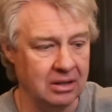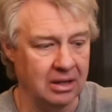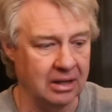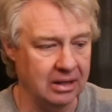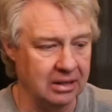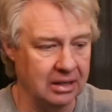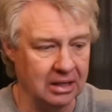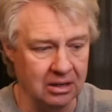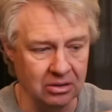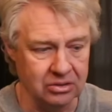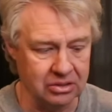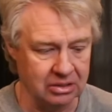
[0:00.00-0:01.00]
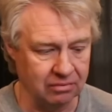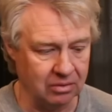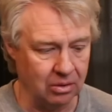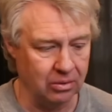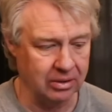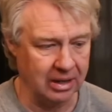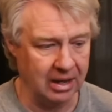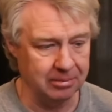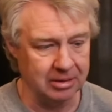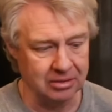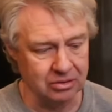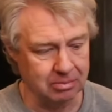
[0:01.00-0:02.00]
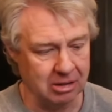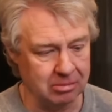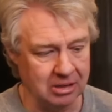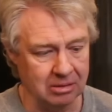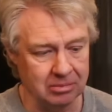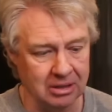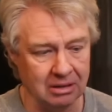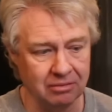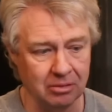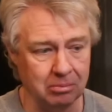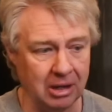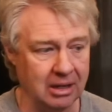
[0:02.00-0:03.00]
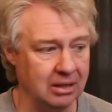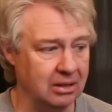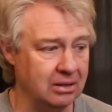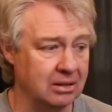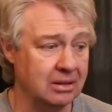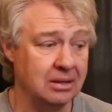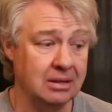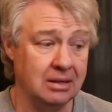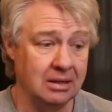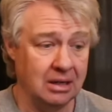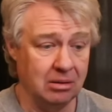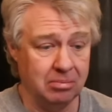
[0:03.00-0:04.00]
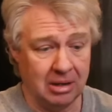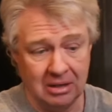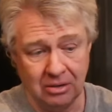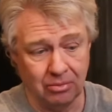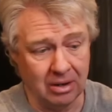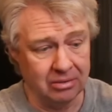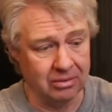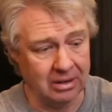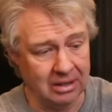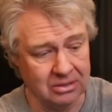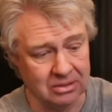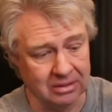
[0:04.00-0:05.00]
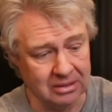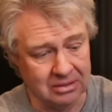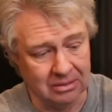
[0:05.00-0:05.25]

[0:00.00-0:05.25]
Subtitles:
And it looks as if the whole cabinet is maybe MDF and painted rather nicely.